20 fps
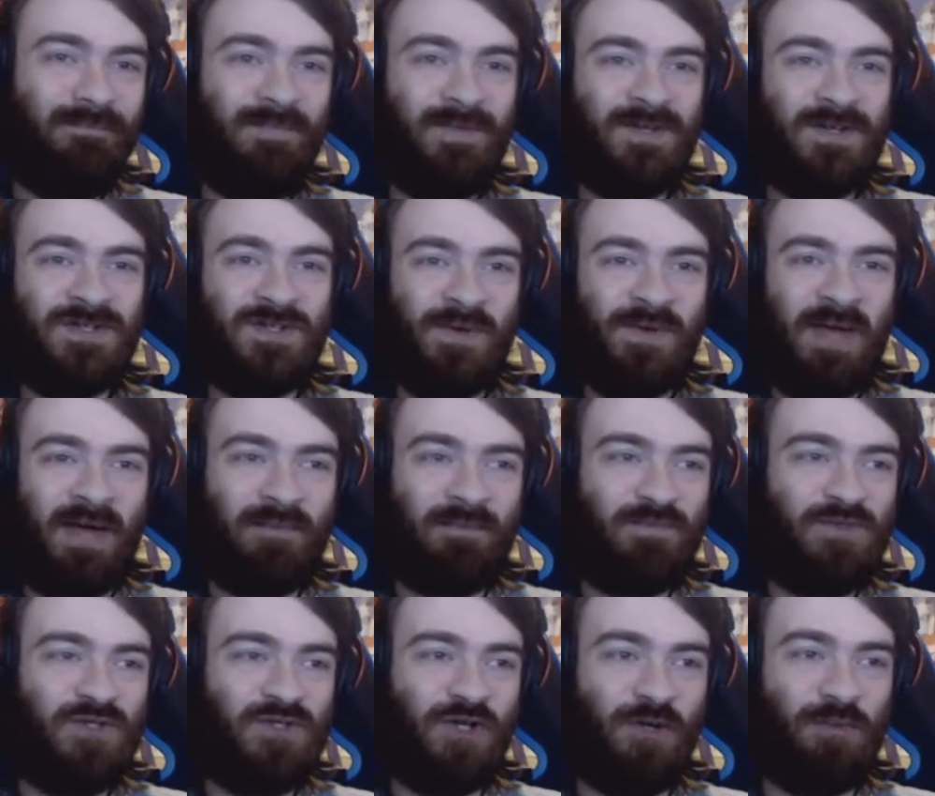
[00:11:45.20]
So yeah,
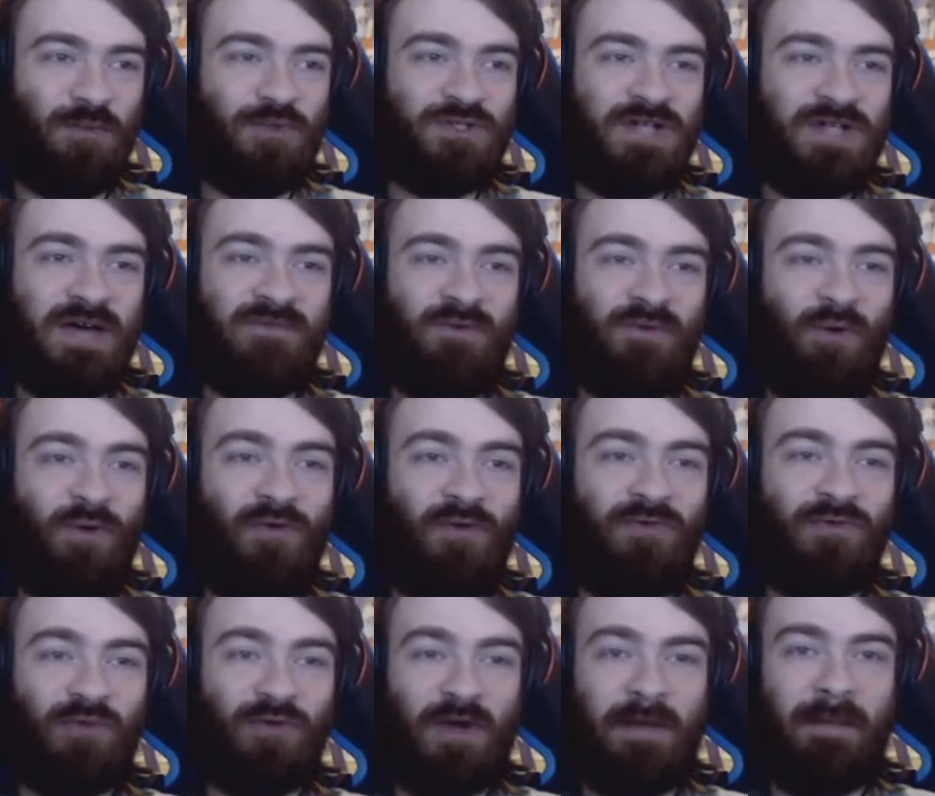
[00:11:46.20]
sure. We'll just have all
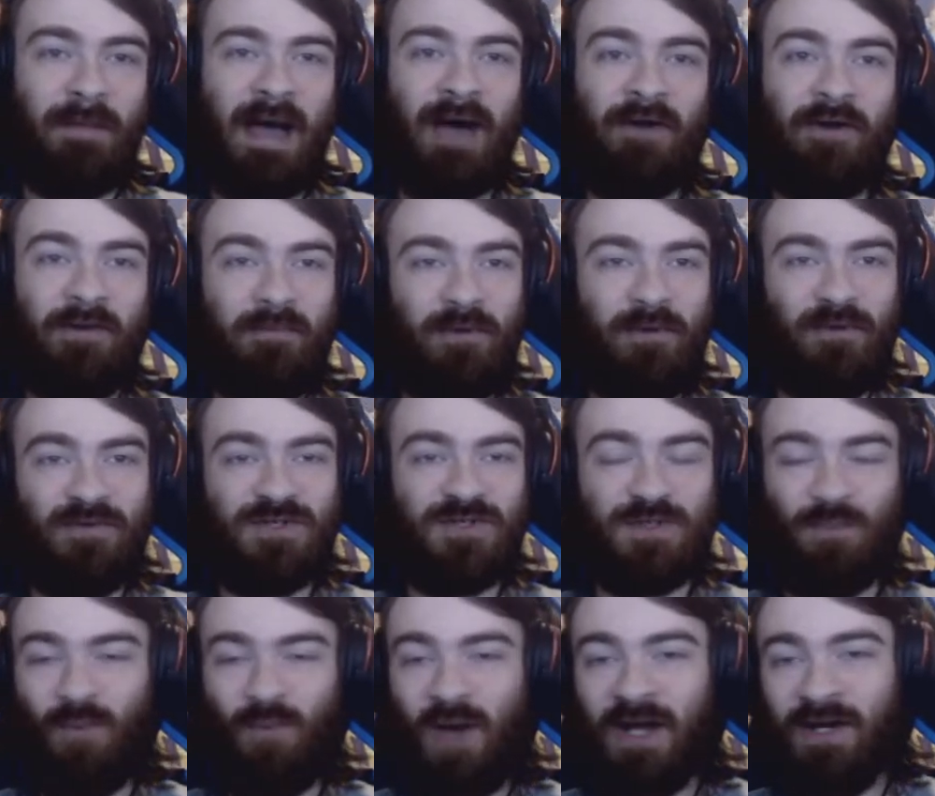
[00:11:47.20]
three powder moves.
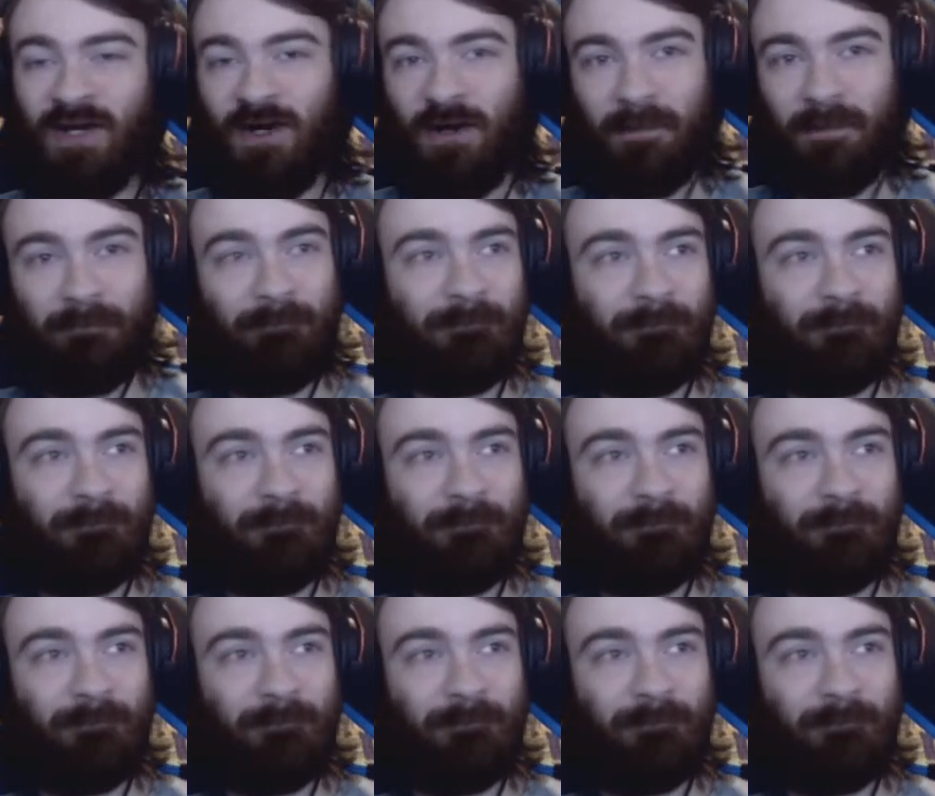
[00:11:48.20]
Why not?